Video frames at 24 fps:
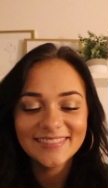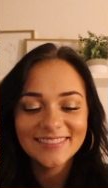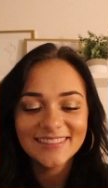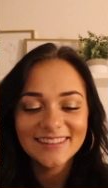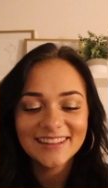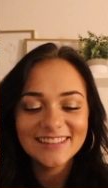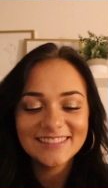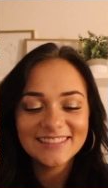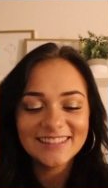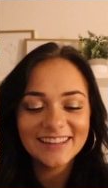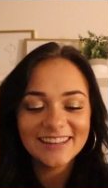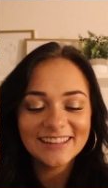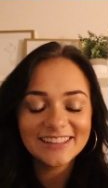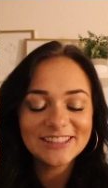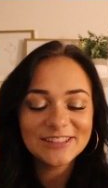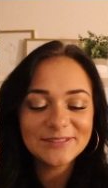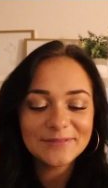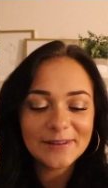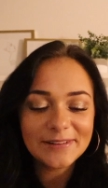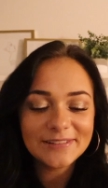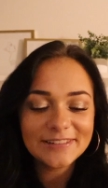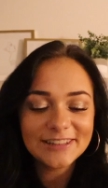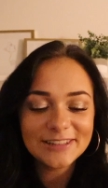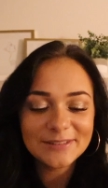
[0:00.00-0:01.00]
because it
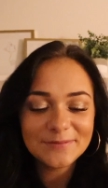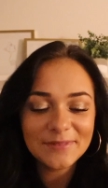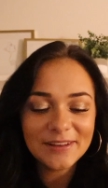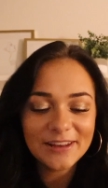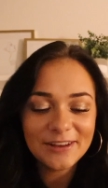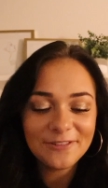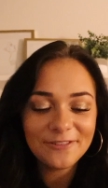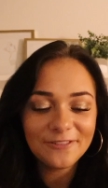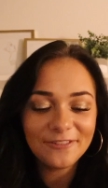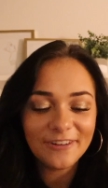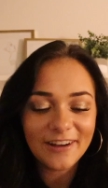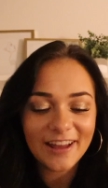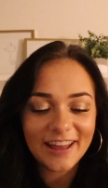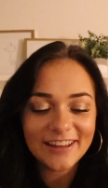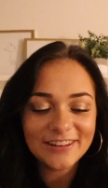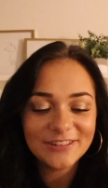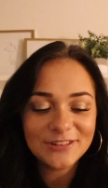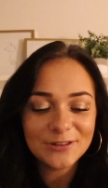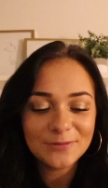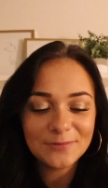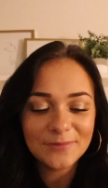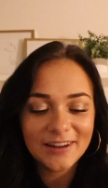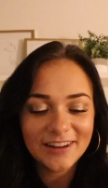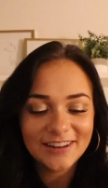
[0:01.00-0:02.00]
exposes me way
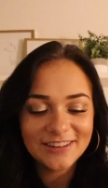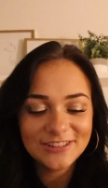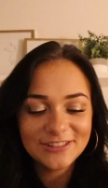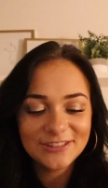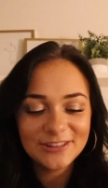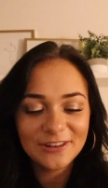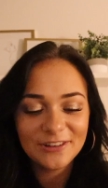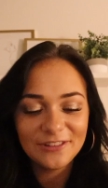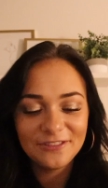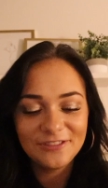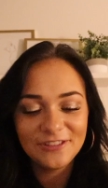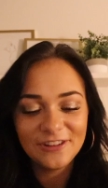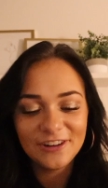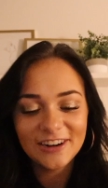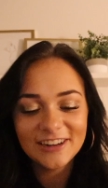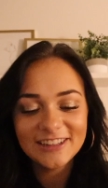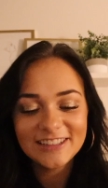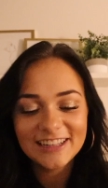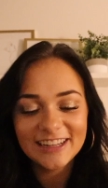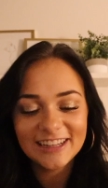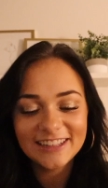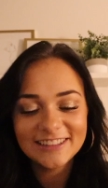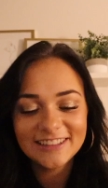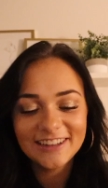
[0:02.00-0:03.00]
too much. So if you're a
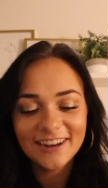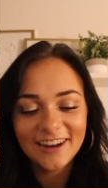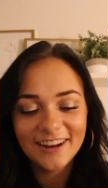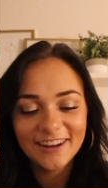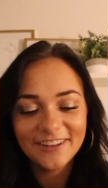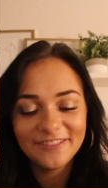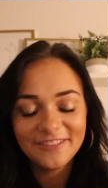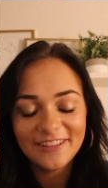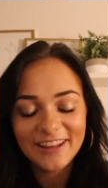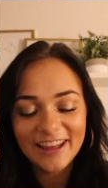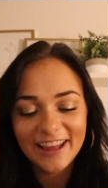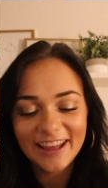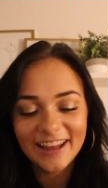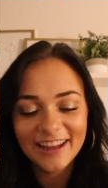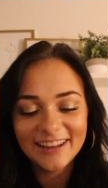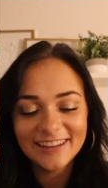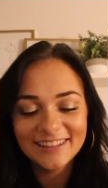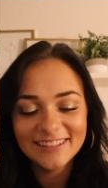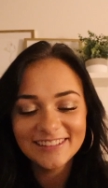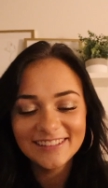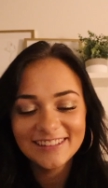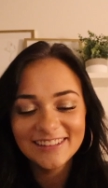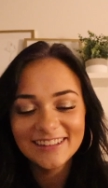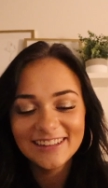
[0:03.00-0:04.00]
TikTok
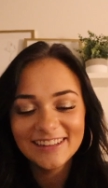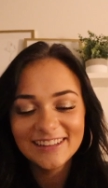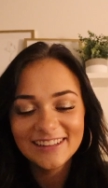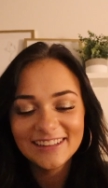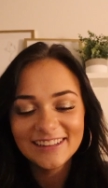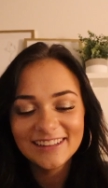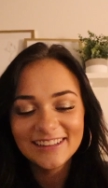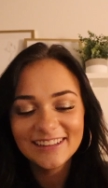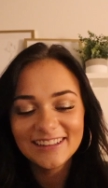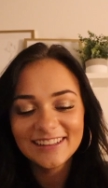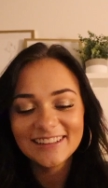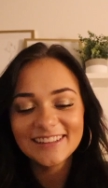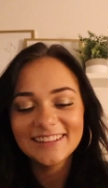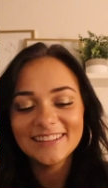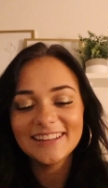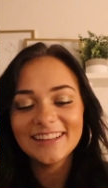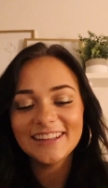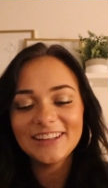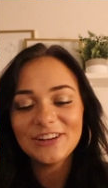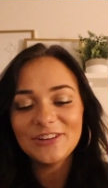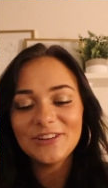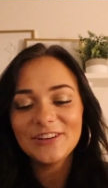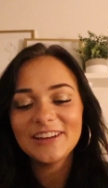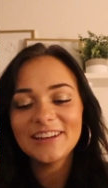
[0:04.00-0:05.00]
fan, then you